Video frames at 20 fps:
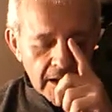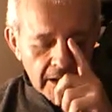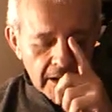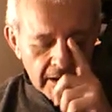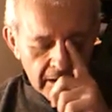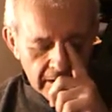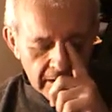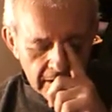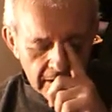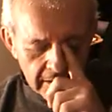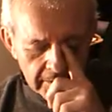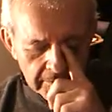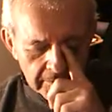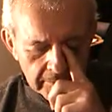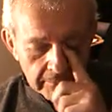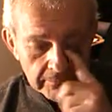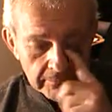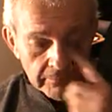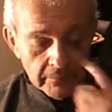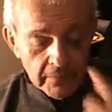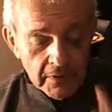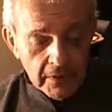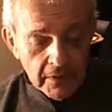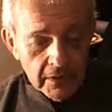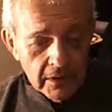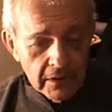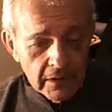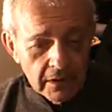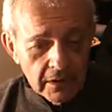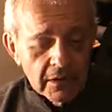mandala.
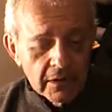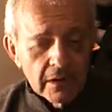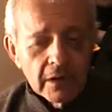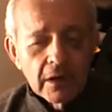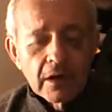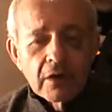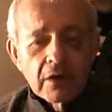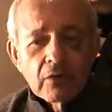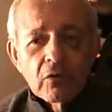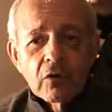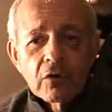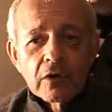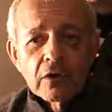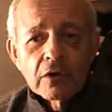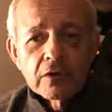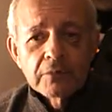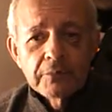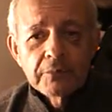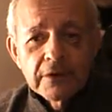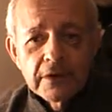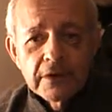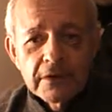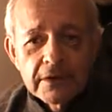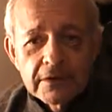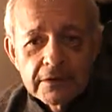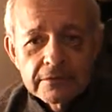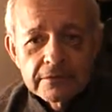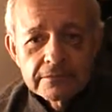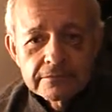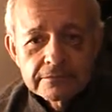Our world
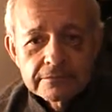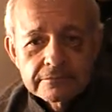being,